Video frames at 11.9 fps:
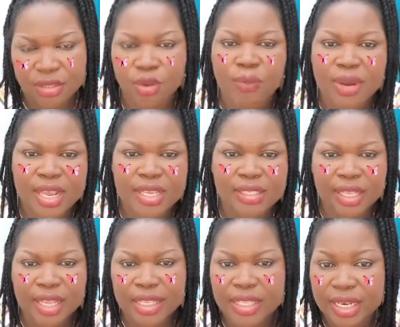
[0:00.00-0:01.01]
So please
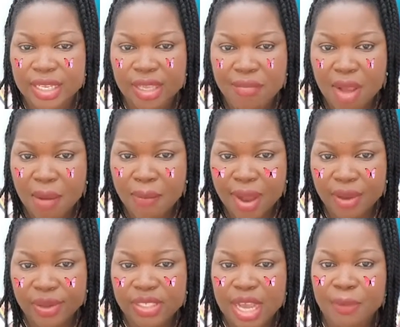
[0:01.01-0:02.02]
click the link in my
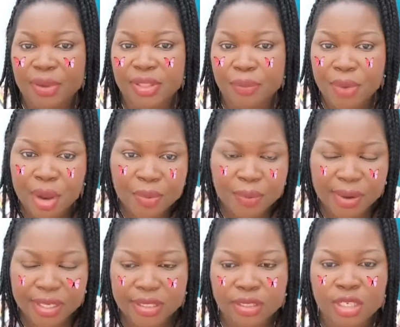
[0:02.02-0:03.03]
bio, tap on the purple
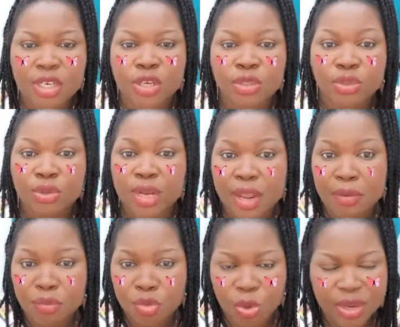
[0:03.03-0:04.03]
button to learn
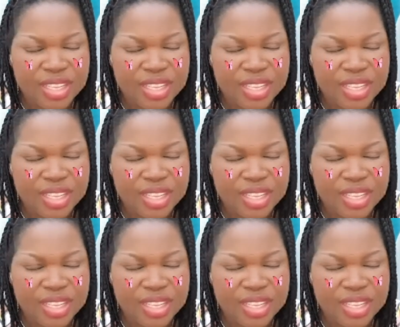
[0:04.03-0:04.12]
more.